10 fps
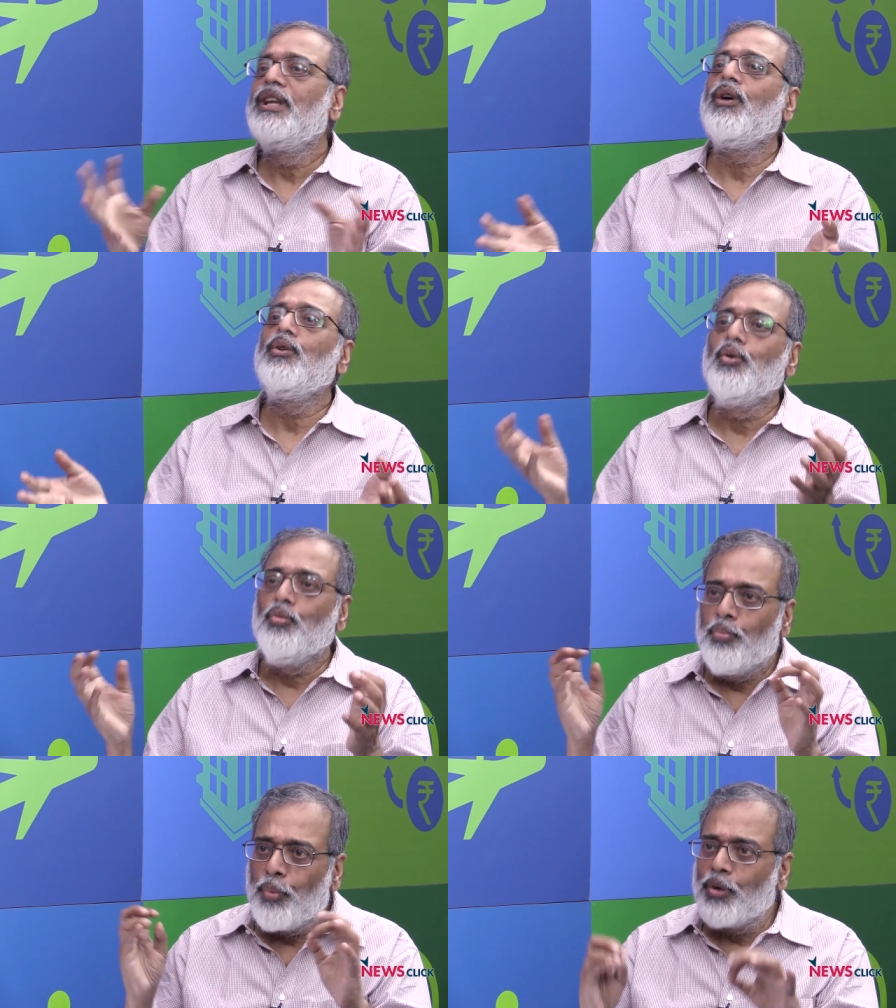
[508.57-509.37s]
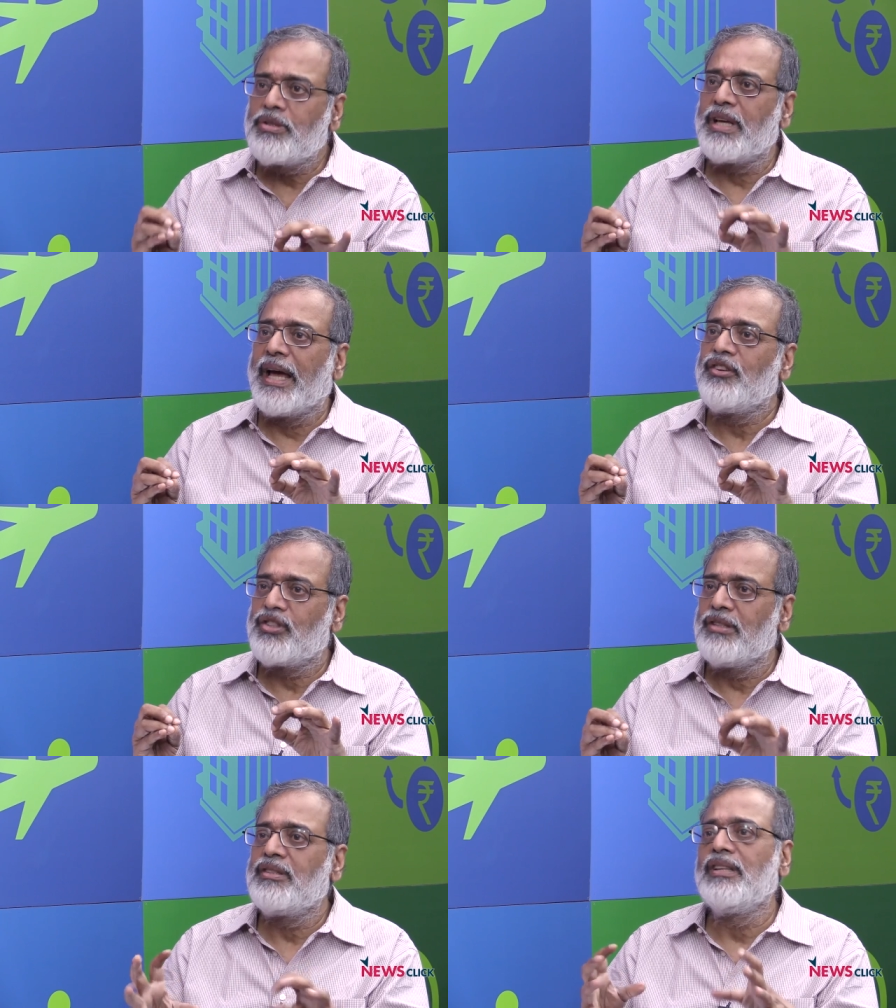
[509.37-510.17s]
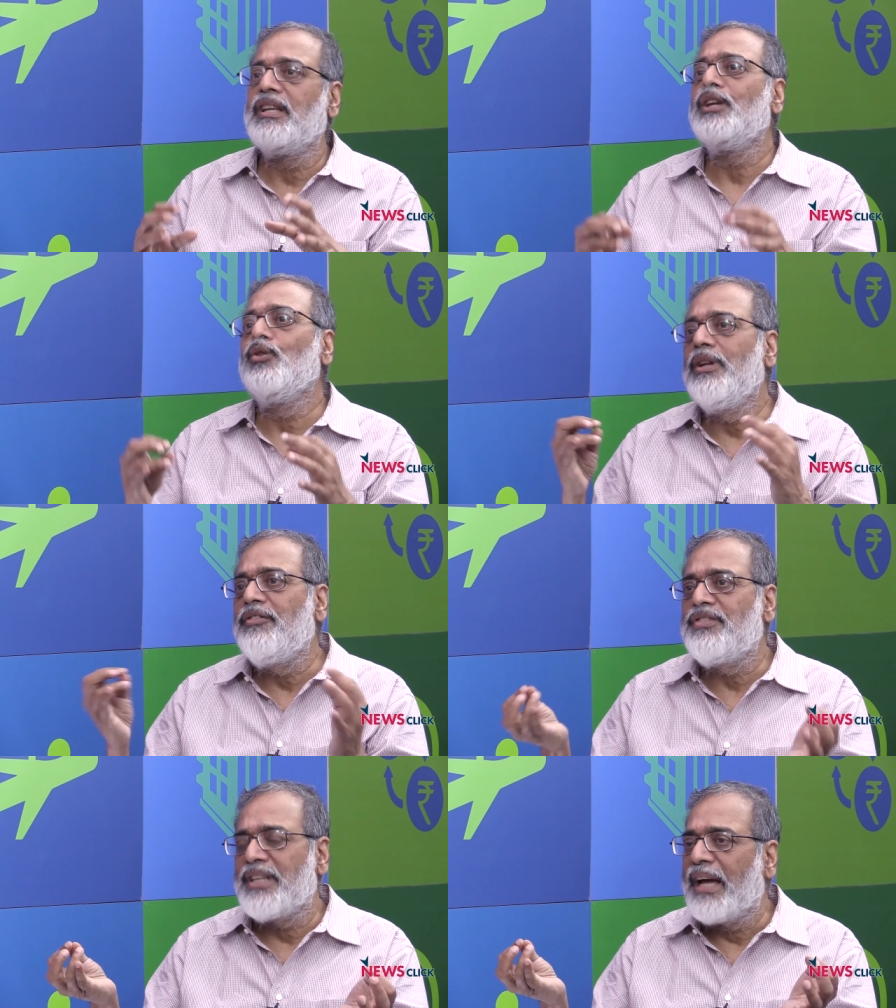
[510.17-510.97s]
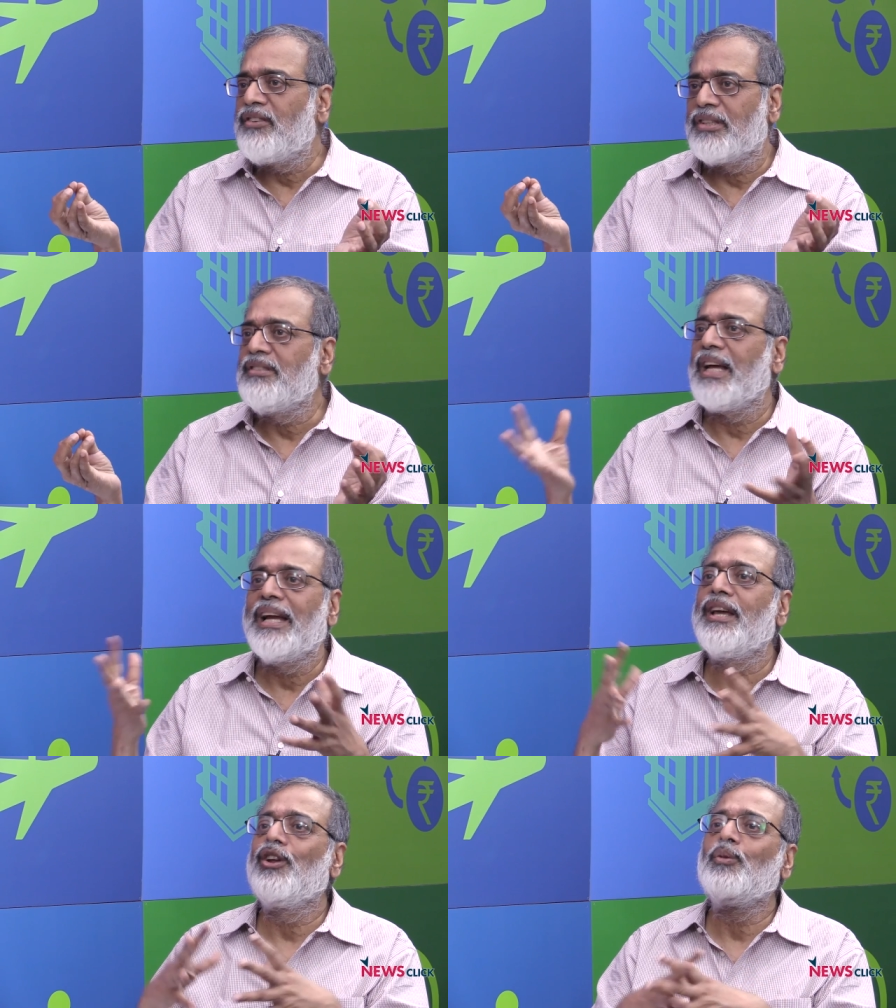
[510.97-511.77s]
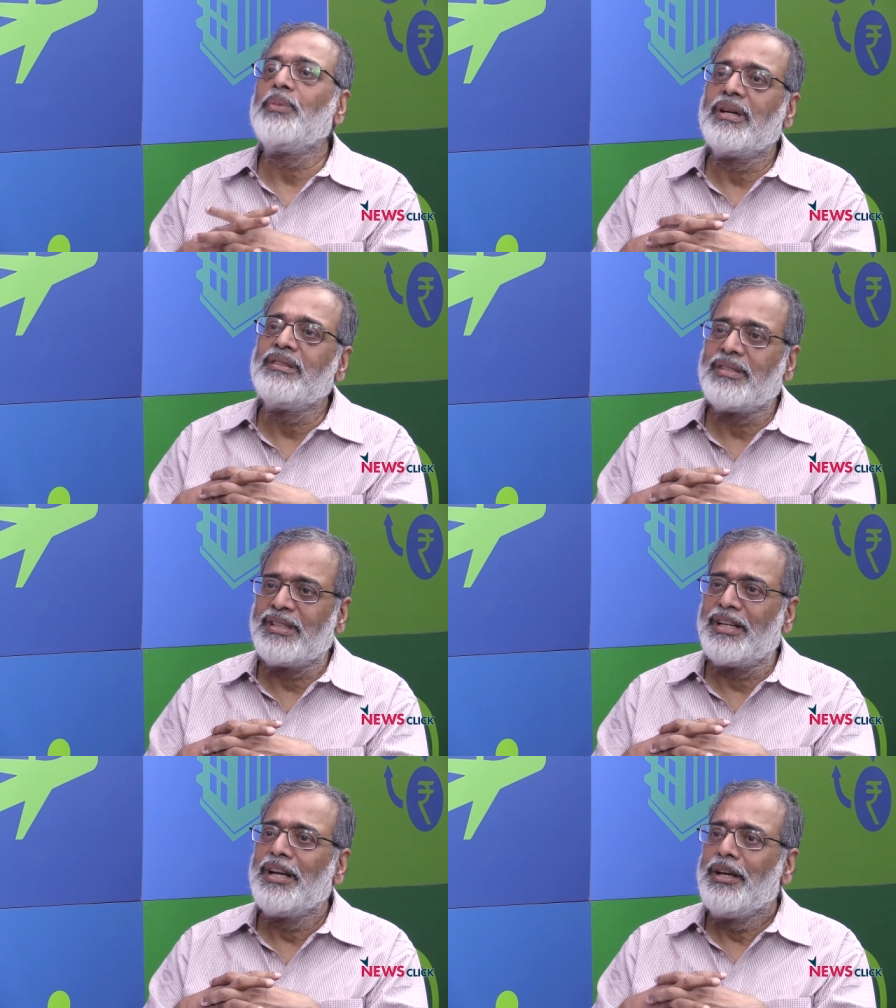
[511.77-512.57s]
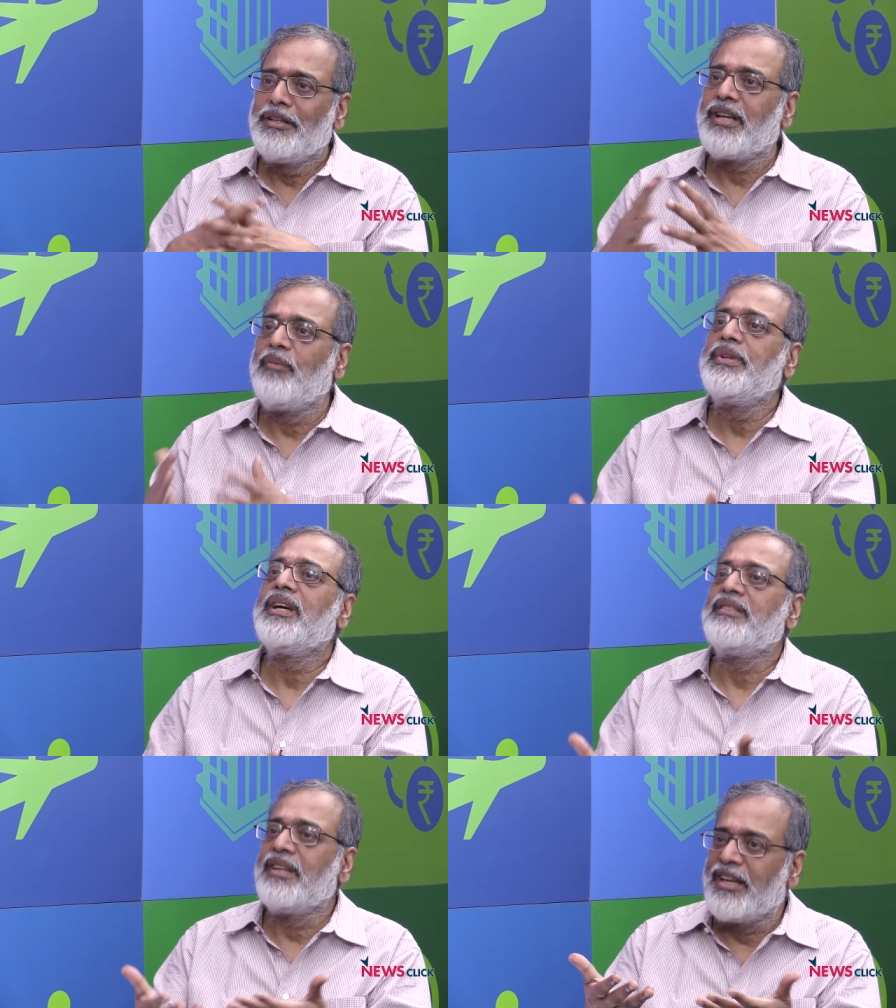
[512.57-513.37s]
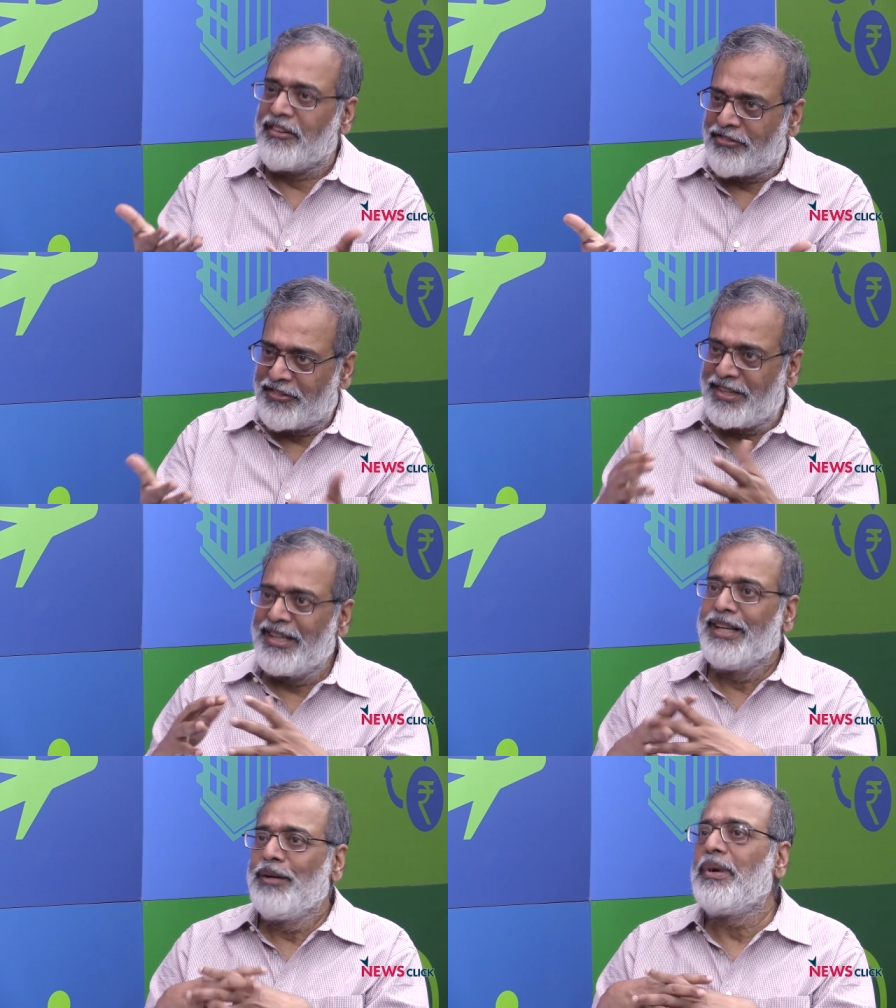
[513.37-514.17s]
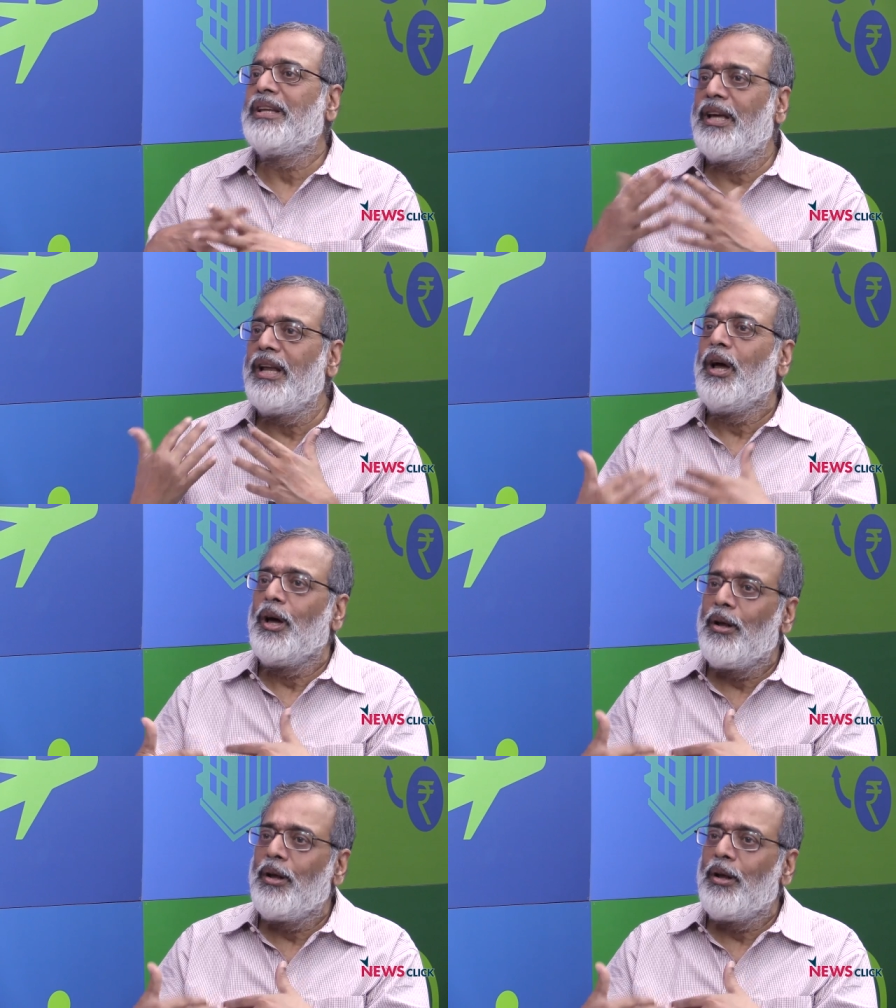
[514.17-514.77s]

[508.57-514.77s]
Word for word: Now, you impose sanctions and then you lift sanctions, that cannot be considered something as a gift. But they,